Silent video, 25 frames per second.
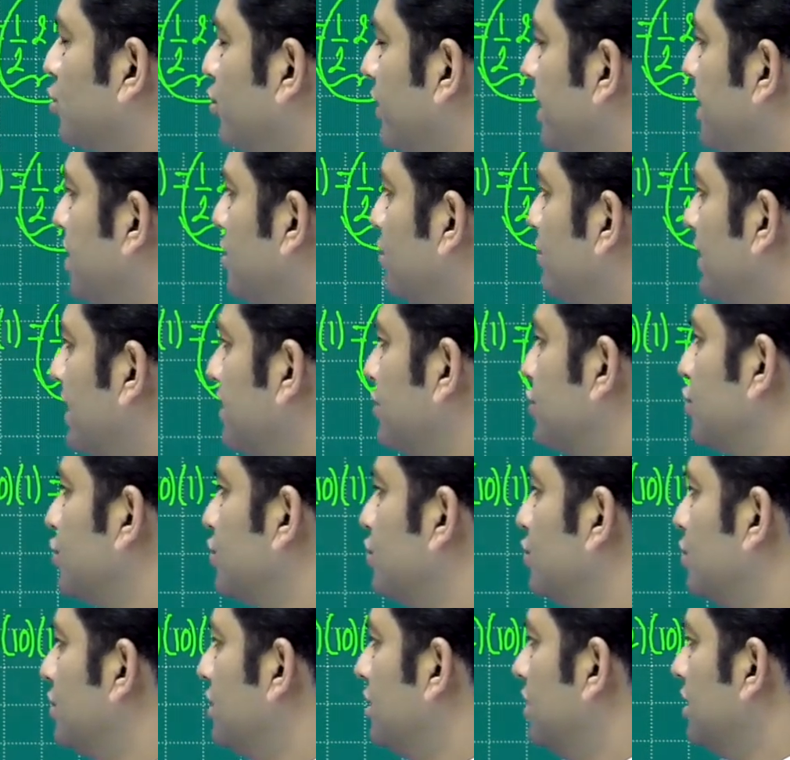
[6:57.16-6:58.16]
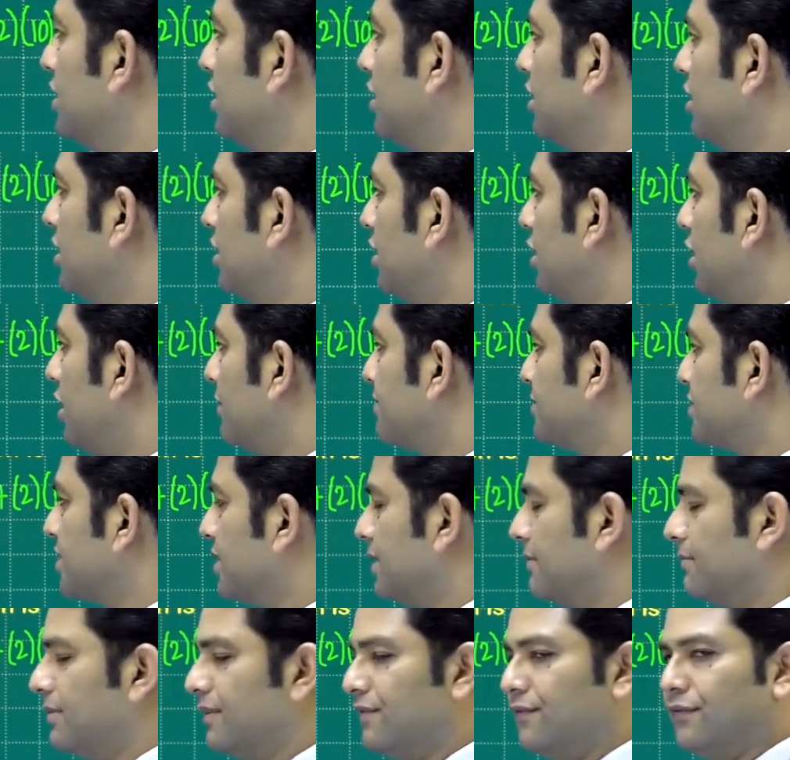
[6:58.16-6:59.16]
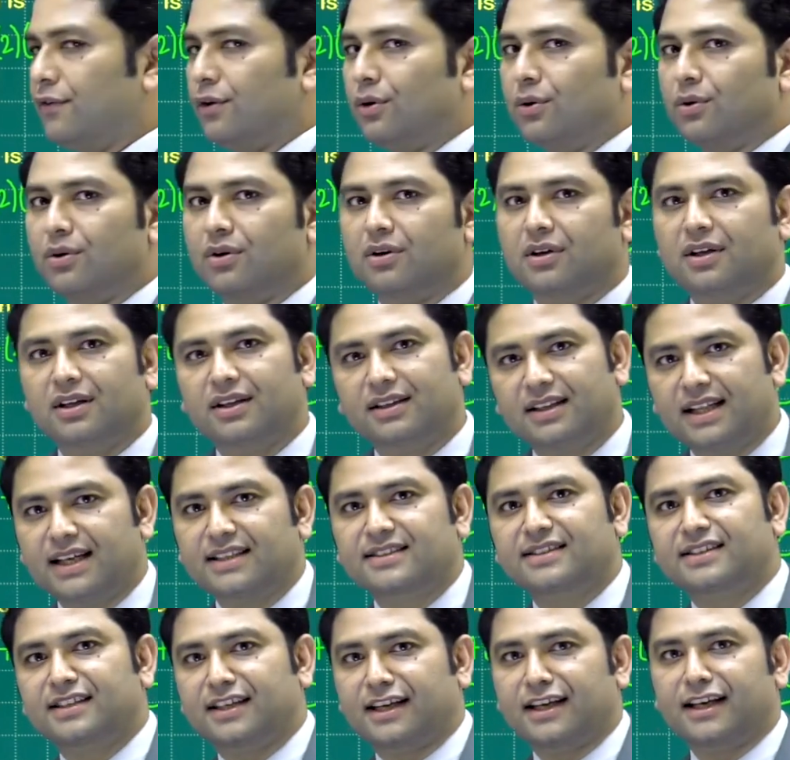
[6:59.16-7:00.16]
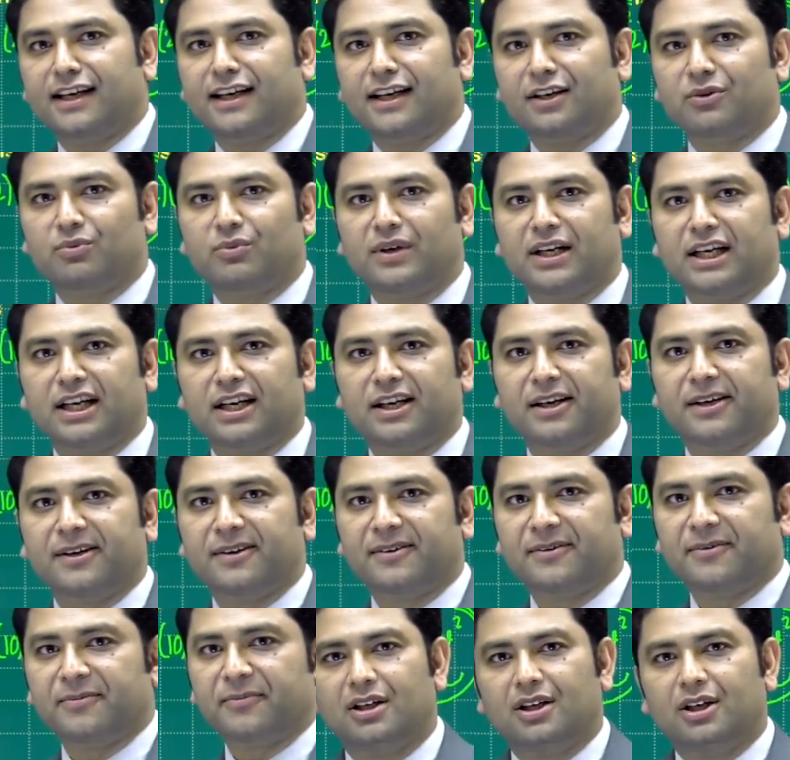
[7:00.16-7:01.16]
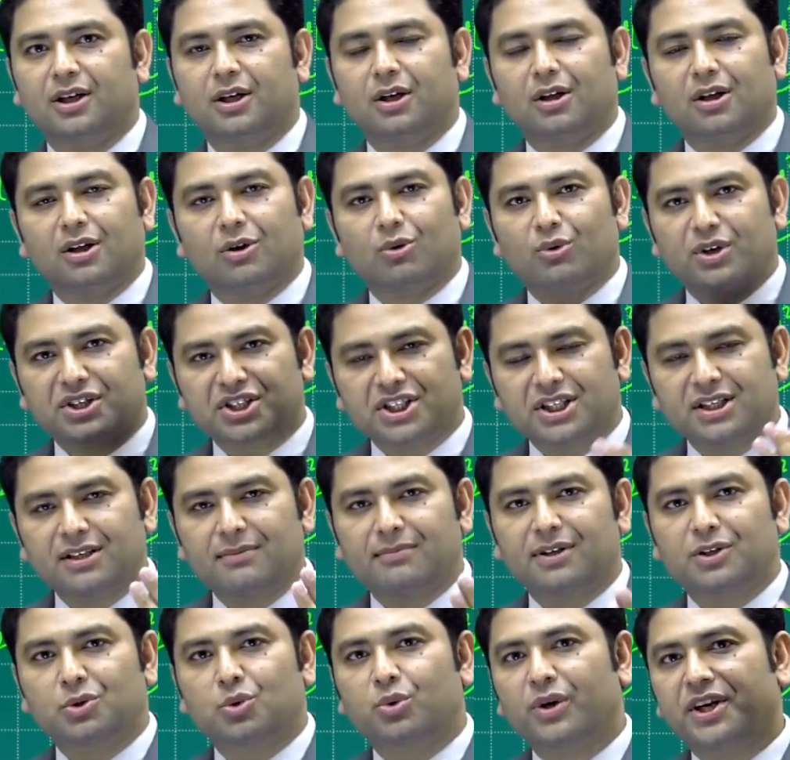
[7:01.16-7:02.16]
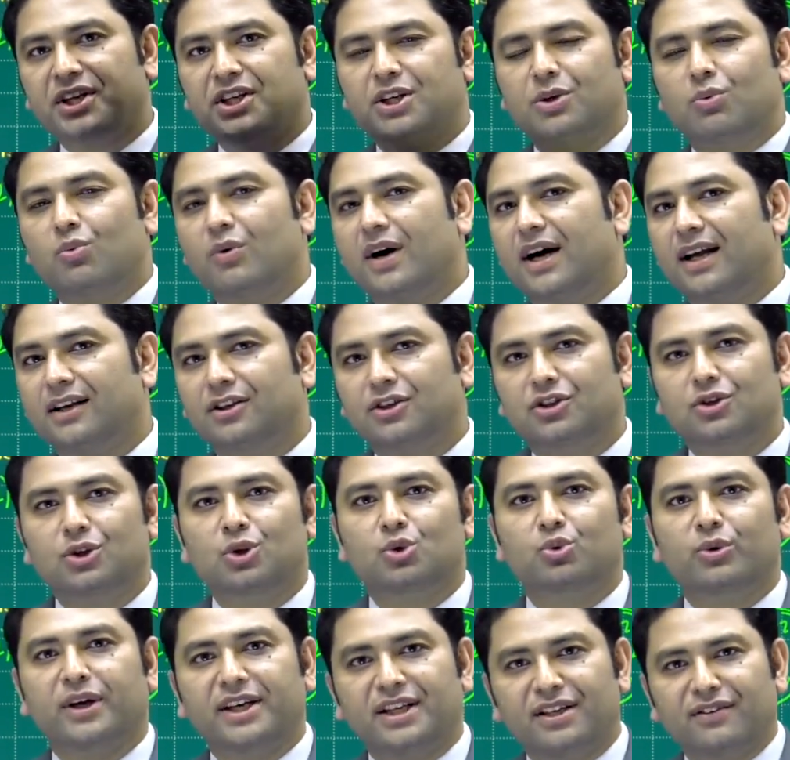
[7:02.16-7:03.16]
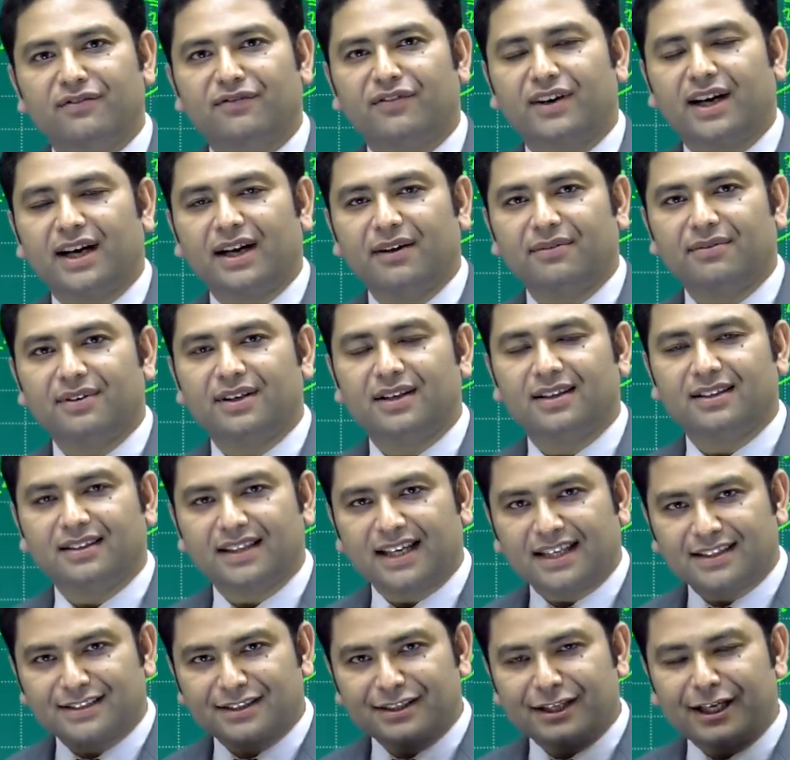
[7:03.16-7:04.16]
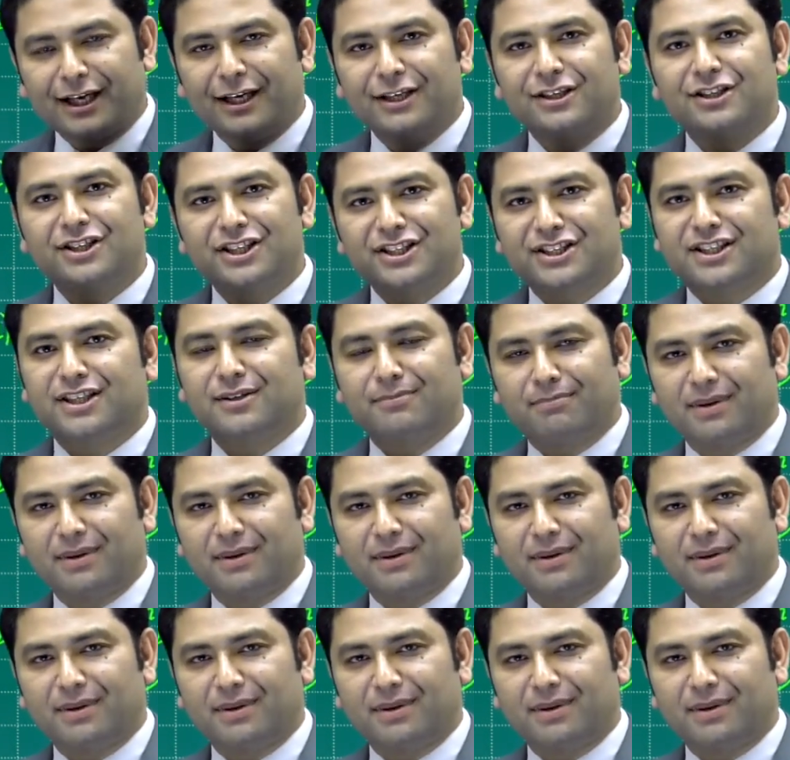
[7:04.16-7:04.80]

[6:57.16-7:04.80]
21 joule, option number 4, that's the correct one. Question number 21 to 25, that's integer